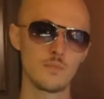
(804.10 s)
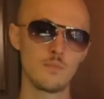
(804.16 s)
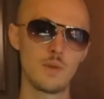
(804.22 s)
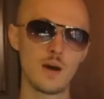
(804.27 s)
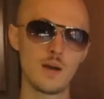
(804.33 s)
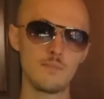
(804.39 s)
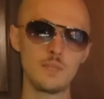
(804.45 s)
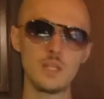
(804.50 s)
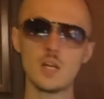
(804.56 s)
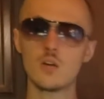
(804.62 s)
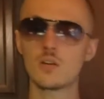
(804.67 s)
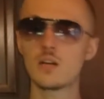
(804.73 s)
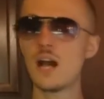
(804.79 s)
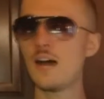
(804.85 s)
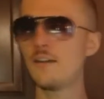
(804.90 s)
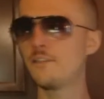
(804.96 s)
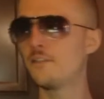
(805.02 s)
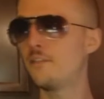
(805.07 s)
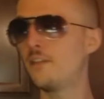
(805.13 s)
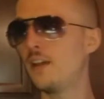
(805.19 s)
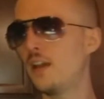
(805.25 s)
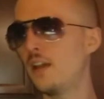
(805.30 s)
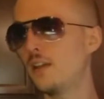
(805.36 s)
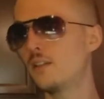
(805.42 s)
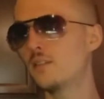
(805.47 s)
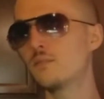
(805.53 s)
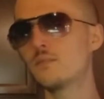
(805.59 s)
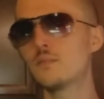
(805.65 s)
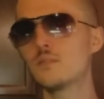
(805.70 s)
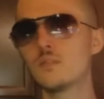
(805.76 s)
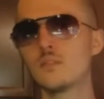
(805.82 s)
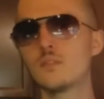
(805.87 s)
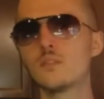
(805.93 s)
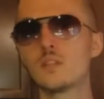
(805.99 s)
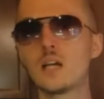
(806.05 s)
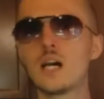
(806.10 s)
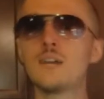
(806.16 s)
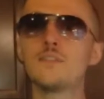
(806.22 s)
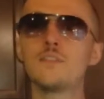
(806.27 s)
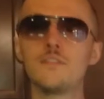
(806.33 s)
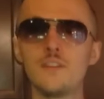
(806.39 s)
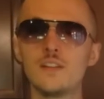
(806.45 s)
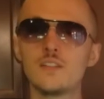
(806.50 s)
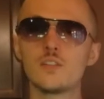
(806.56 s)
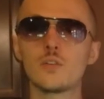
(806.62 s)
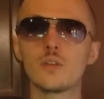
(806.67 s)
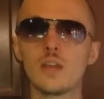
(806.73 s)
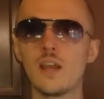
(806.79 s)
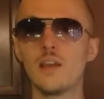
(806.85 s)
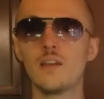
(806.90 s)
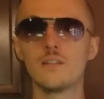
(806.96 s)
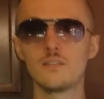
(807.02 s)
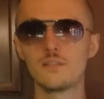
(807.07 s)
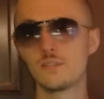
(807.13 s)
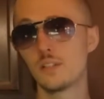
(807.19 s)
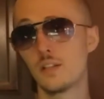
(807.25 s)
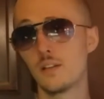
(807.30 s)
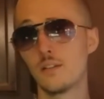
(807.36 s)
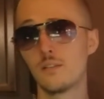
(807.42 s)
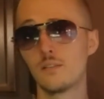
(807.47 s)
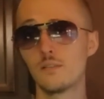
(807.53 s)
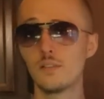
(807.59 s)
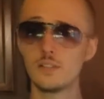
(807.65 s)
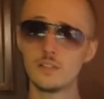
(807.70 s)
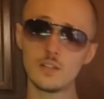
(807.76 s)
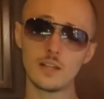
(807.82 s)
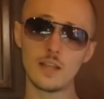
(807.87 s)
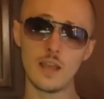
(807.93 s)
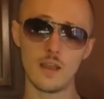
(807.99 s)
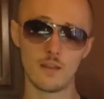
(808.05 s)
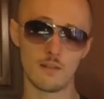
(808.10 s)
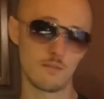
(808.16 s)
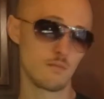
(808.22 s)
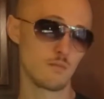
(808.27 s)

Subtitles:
But, you know, Covfefe is okay. You know, it's okay.